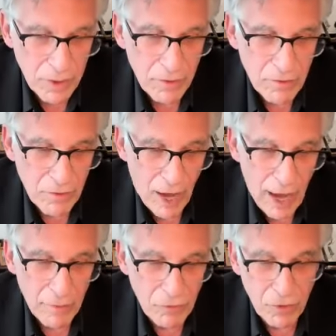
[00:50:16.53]
This is
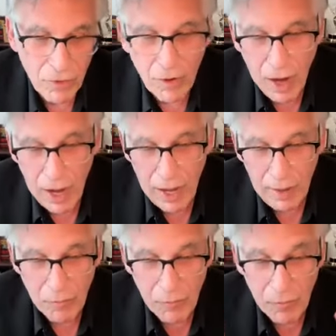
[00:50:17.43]
after
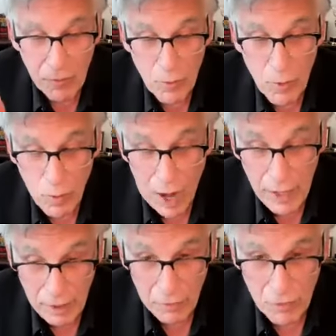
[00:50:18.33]
through
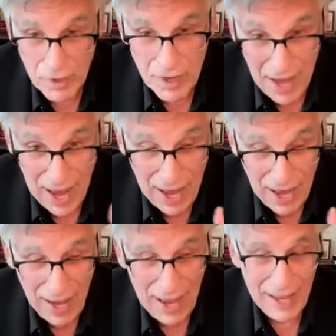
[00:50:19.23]
writing for the
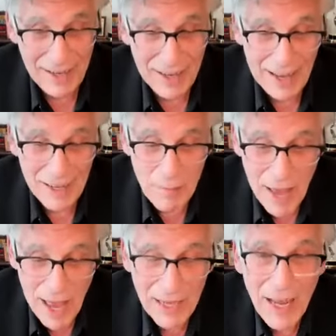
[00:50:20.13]
day and in
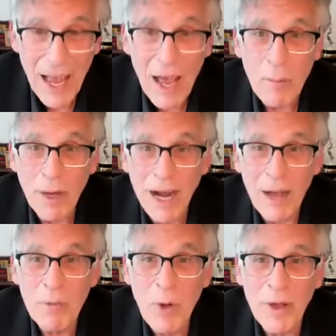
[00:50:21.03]
bed, but
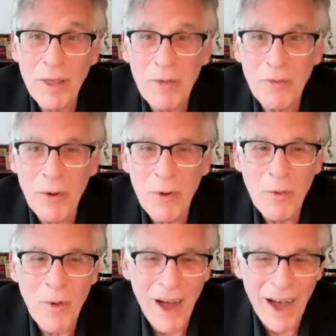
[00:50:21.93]
I'm going
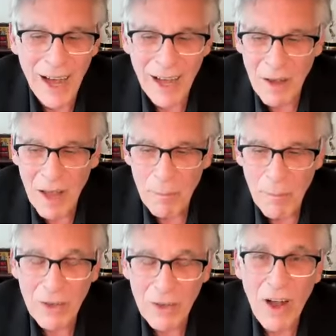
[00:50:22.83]
through uh,
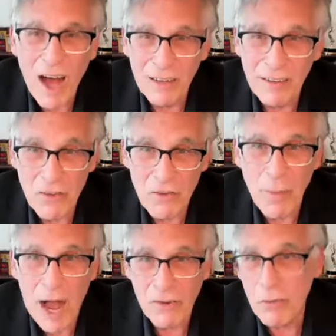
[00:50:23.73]
Michael Connelly's
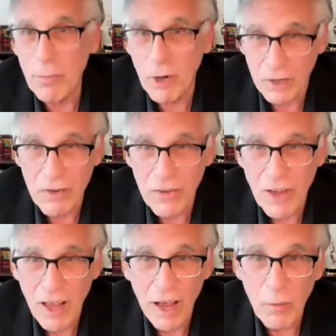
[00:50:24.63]
Bosch books,
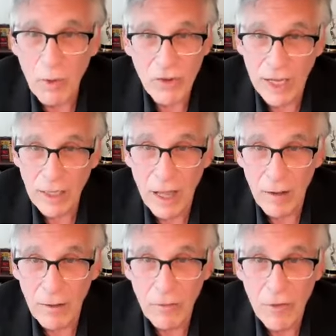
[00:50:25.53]
which I
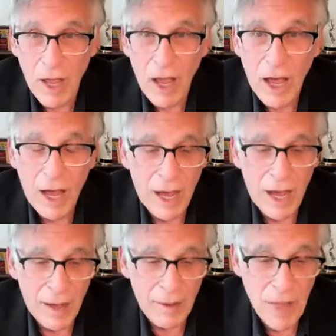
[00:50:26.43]
love.
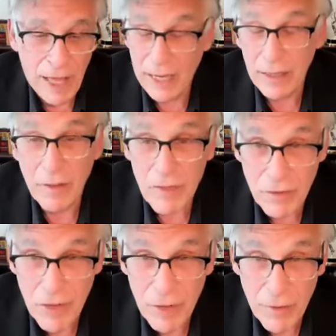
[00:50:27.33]
Um, and I love the
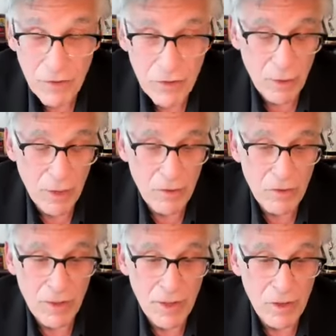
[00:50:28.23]
TV
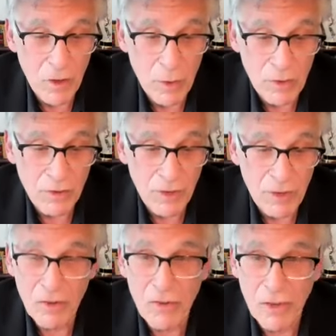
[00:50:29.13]
series and the newest
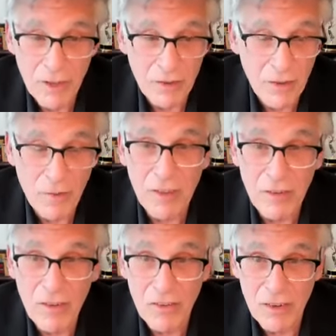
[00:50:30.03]
edition, the seventh
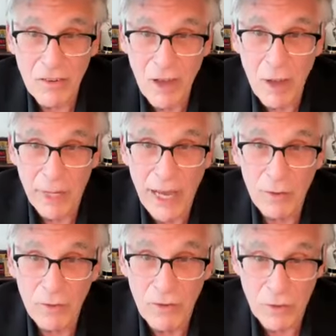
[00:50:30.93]
season is coming
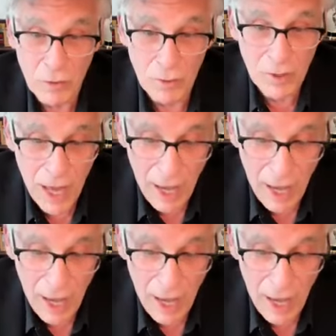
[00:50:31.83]
out soon.